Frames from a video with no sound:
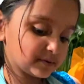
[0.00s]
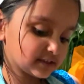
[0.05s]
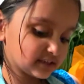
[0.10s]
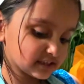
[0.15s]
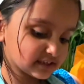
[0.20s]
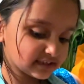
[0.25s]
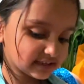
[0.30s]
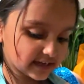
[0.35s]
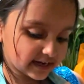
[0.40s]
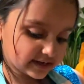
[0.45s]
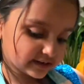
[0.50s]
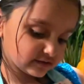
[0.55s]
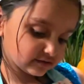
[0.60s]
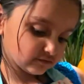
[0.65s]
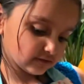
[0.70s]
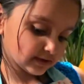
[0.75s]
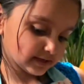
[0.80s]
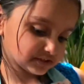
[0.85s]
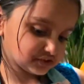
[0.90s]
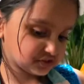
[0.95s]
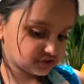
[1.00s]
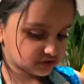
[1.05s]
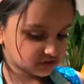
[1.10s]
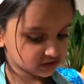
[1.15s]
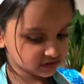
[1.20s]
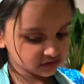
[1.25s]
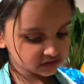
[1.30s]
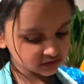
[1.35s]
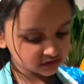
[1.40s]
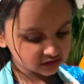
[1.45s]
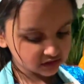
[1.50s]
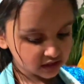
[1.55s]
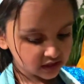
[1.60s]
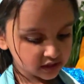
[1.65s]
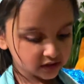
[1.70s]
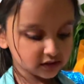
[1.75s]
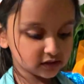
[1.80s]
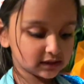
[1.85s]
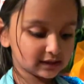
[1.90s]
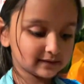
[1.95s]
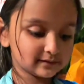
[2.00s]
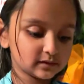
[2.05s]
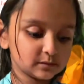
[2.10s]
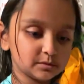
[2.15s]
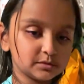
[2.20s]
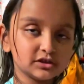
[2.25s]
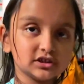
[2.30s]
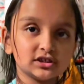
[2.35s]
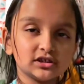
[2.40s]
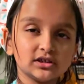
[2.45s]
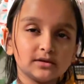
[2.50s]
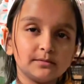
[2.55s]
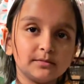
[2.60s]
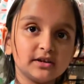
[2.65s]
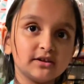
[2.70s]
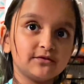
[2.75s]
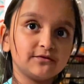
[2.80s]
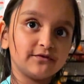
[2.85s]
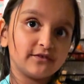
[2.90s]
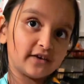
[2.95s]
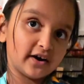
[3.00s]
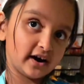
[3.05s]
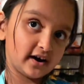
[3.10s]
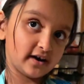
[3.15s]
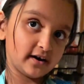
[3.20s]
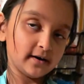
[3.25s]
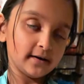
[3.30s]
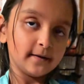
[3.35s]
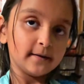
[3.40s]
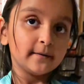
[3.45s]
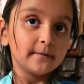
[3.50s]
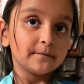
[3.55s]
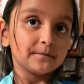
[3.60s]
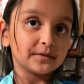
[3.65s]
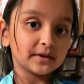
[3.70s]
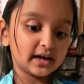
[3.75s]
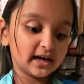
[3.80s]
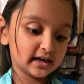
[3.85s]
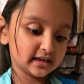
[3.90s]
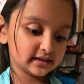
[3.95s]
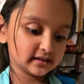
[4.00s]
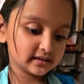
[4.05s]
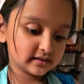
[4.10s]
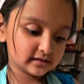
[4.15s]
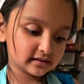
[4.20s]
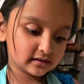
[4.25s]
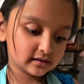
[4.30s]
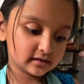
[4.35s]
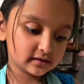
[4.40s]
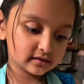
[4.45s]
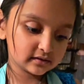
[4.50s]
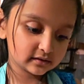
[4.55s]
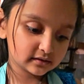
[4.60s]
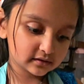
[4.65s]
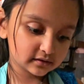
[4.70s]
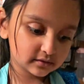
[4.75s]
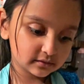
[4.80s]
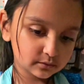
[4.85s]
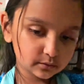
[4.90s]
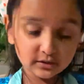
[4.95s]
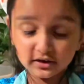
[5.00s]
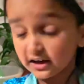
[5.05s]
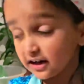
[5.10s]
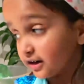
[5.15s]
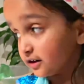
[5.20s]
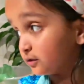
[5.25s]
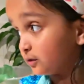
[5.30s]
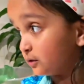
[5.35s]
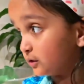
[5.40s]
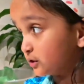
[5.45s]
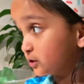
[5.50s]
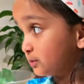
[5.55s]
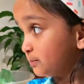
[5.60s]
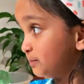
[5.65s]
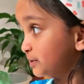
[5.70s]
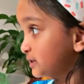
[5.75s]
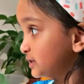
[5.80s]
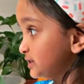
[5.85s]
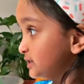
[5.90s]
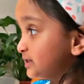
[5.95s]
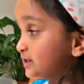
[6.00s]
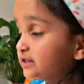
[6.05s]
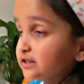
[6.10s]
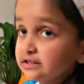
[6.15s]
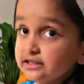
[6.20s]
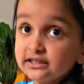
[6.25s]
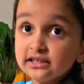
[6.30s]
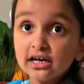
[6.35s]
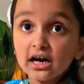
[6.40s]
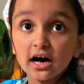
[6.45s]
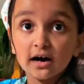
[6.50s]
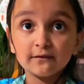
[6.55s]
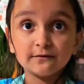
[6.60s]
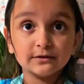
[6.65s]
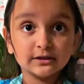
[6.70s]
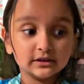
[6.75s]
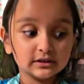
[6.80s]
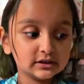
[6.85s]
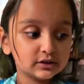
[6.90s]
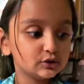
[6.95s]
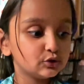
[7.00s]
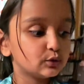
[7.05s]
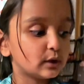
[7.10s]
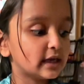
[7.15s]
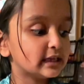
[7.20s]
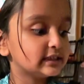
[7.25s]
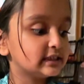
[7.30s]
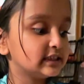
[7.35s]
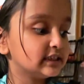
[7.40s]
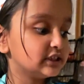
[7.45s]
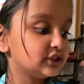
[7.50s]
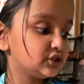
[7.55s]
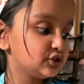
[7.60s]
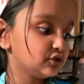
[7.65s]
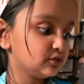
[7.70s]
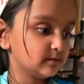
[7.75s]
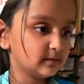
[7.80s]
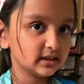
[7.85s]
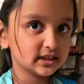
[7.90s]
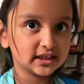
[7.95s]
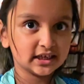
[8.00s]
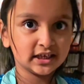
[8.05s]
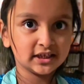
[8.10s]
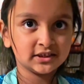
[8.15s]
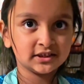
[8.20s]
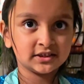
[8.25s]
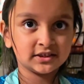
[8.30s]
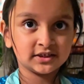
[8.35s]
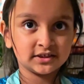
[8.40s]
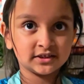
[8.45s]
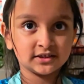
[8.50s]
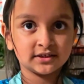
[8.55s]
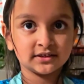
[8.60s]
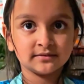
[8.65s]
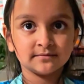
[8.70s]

the decorations, you have to put it a bit far. And we are going to put it in the oven 22 minutes.